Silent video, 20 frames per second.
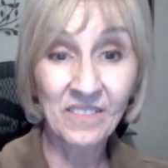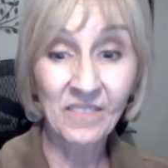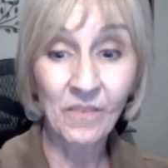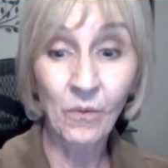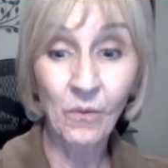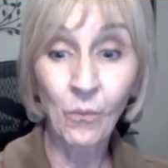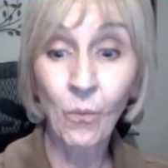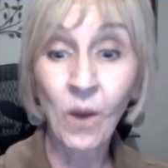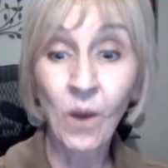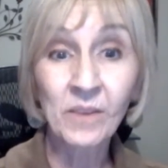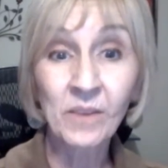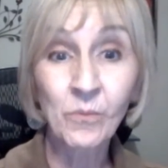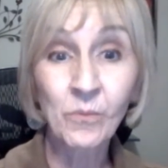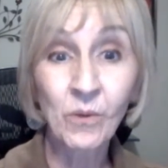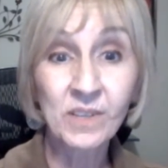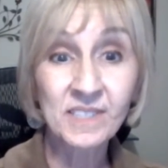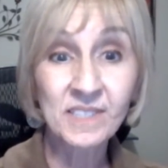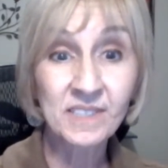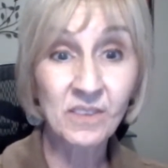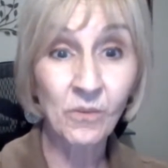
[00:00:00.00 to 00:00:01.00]
what
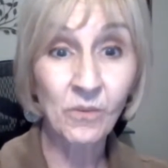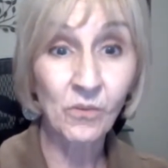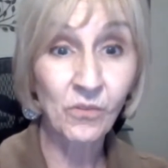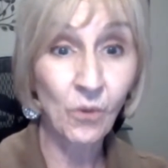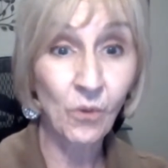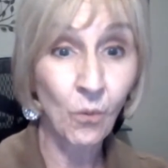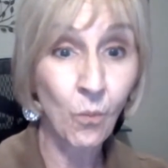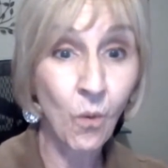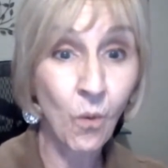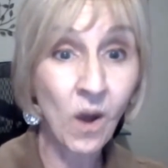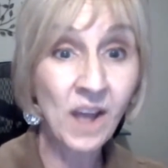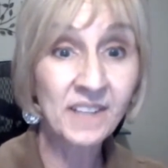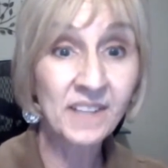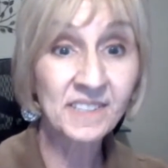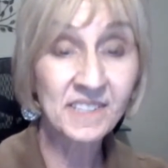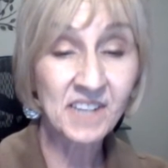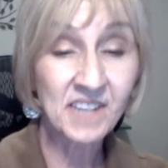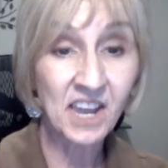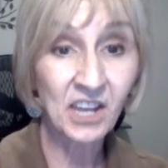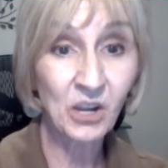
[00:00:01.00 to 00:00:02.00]
was the one
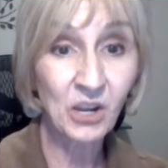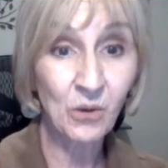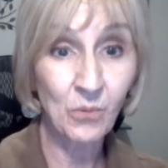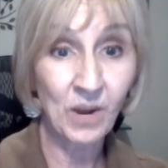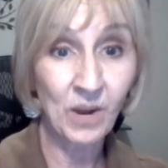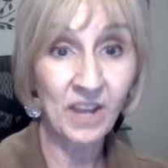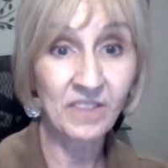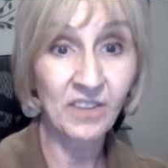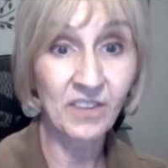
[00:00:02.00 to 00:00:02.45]
takeaway